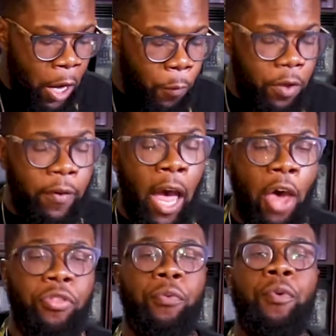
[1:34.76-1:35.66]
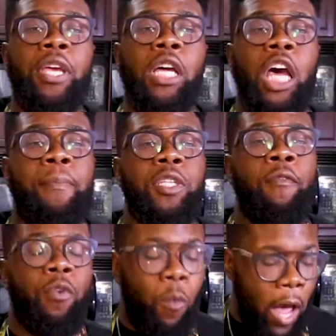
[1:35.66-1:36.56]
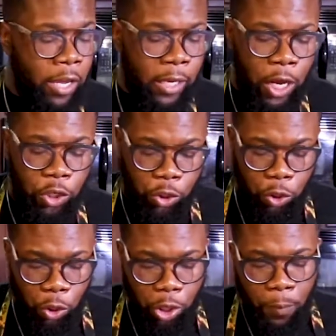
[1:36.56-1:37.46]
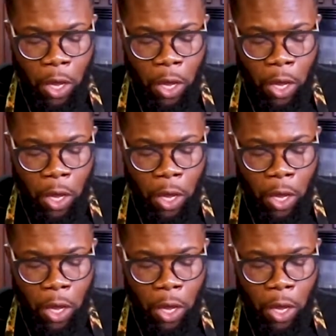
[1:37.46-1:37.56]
We've got 3 cups of granulated sugar.